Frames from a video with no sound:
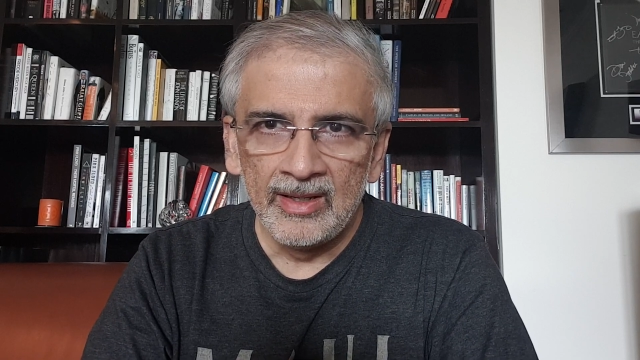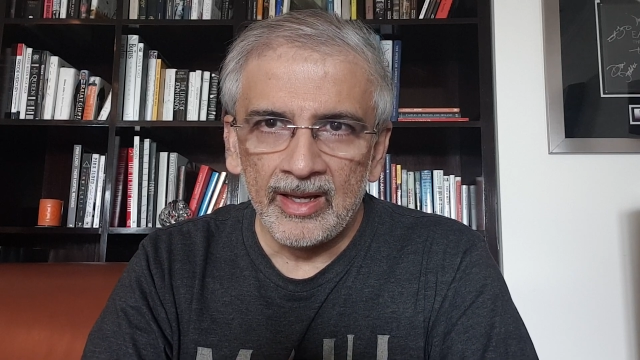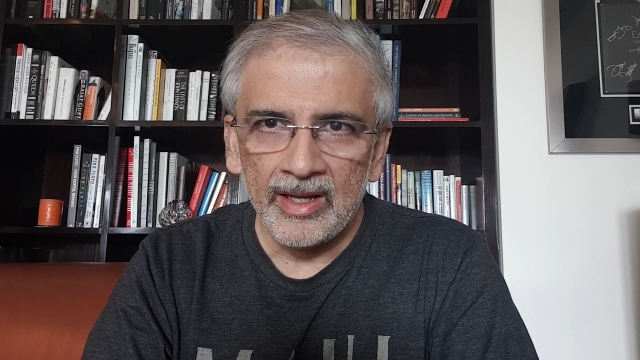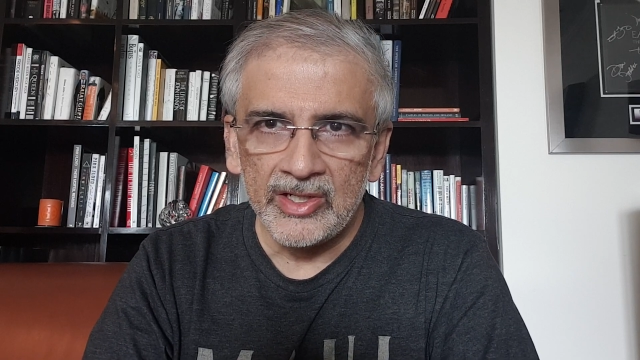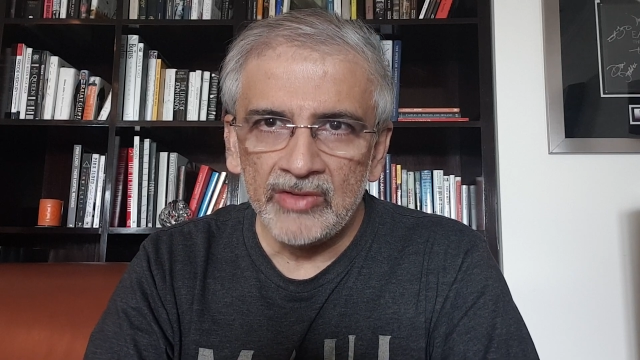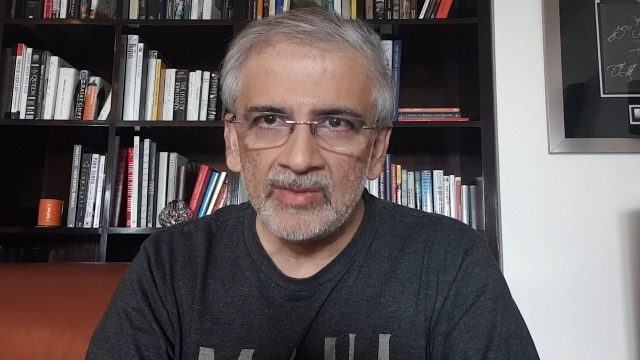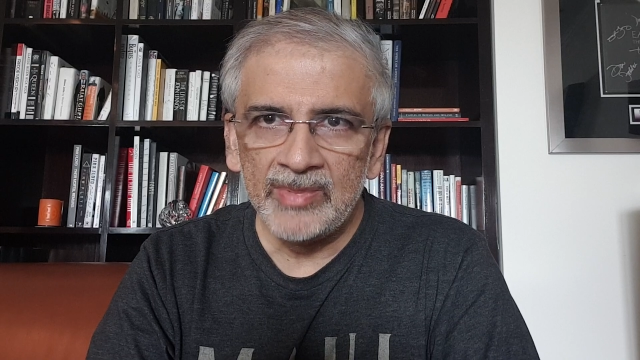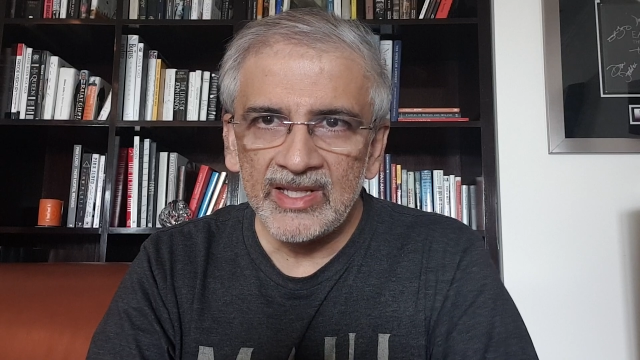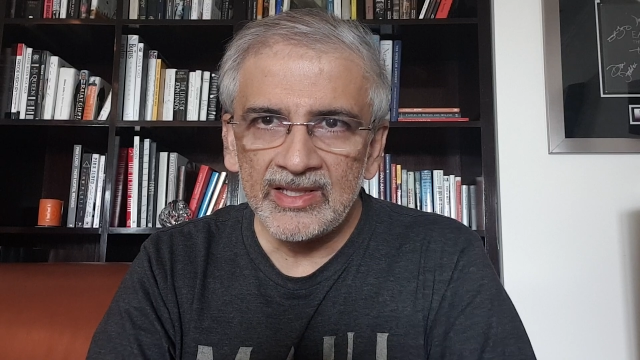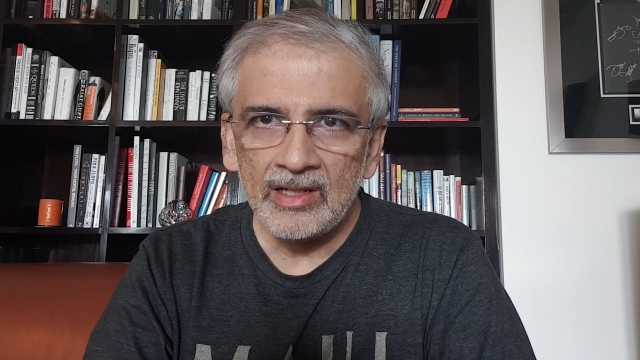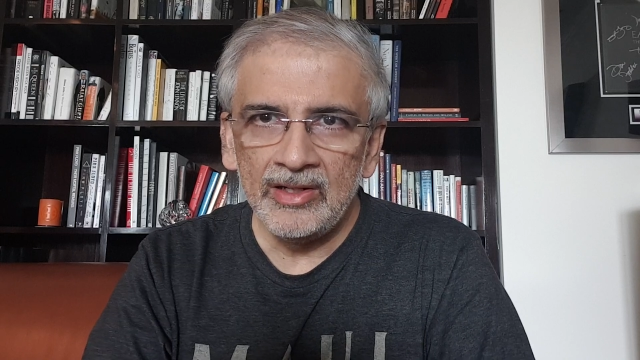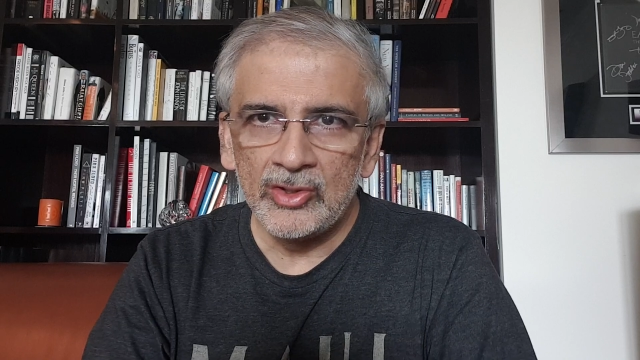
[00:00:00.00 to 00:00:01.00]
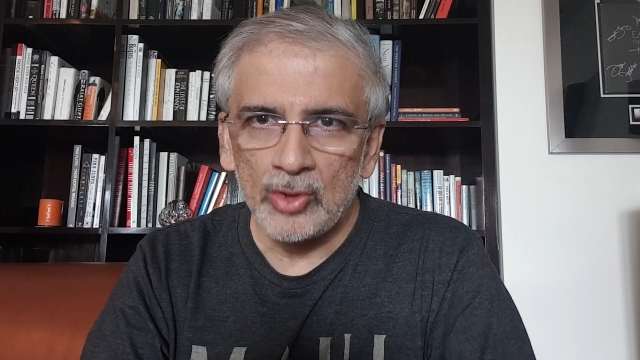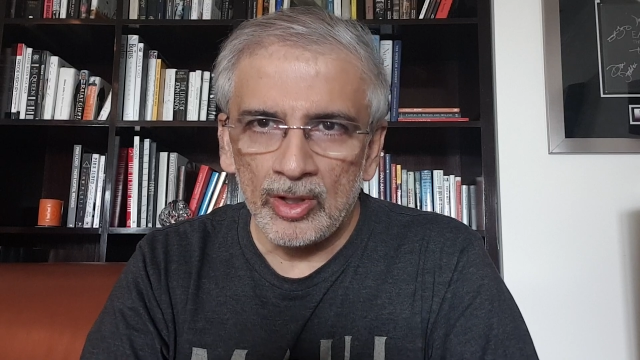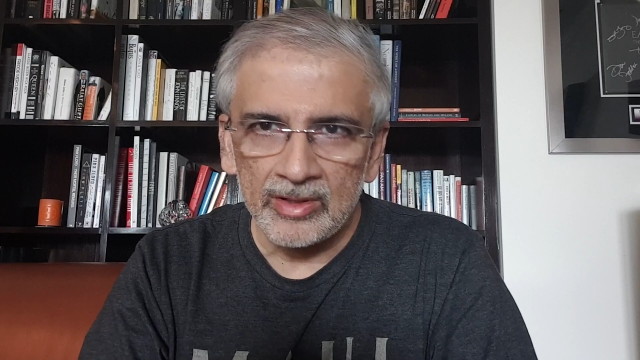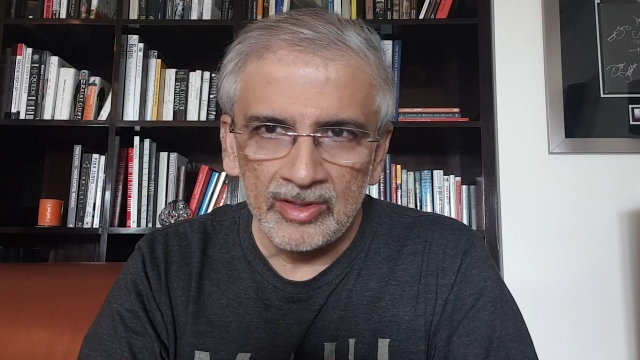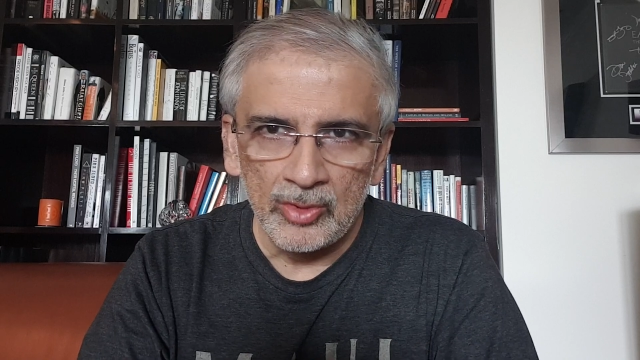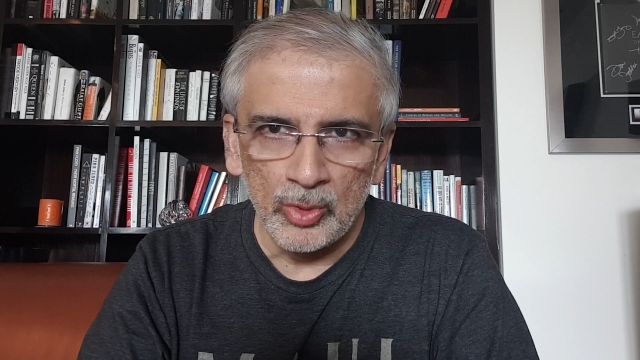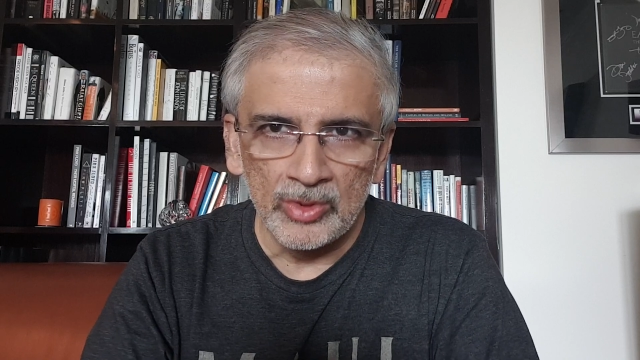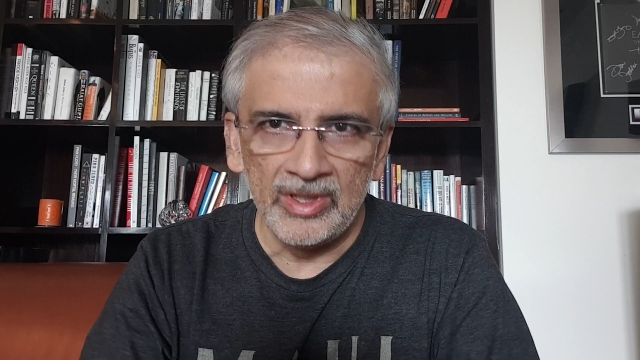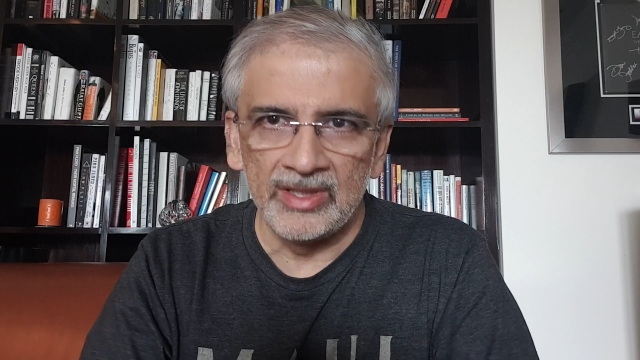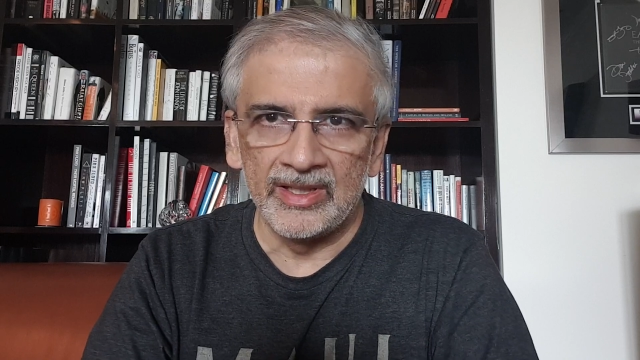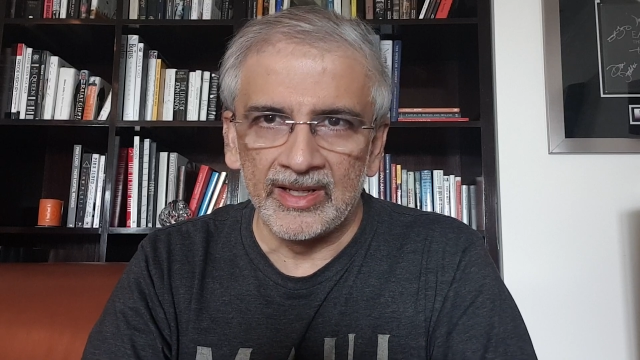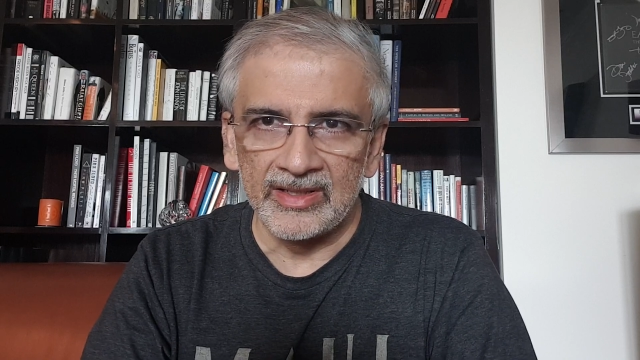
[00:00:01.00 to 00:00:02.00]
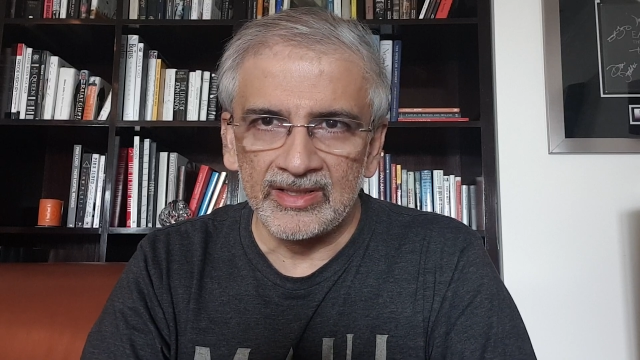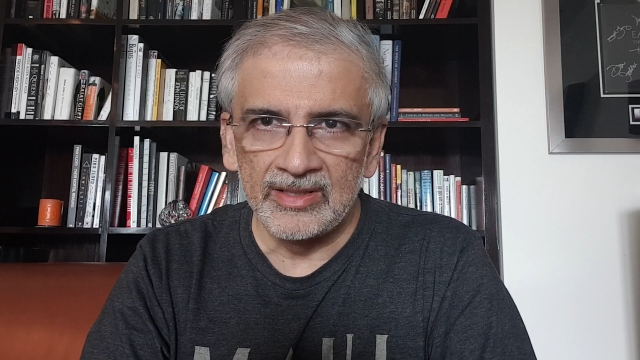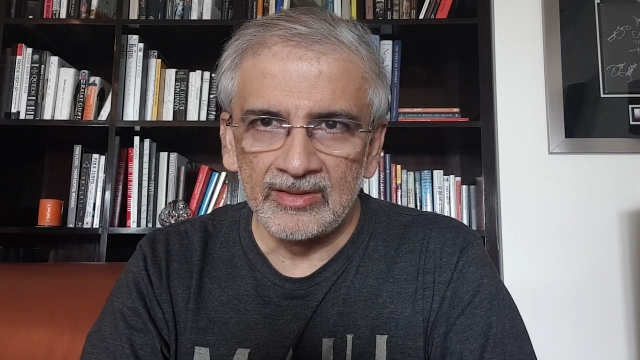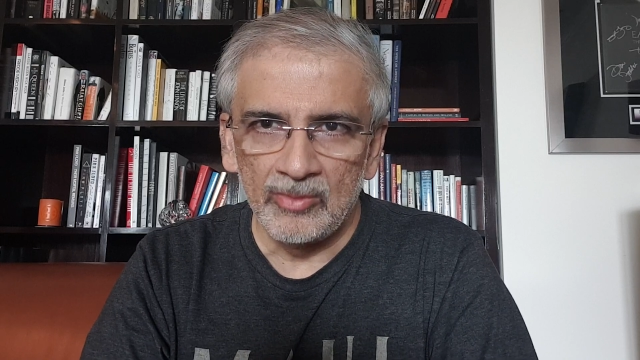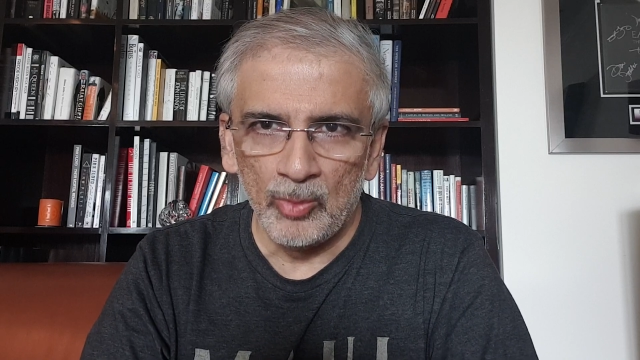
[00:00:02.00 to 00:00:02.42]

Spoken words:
and she was basically taught 2 or 3 things.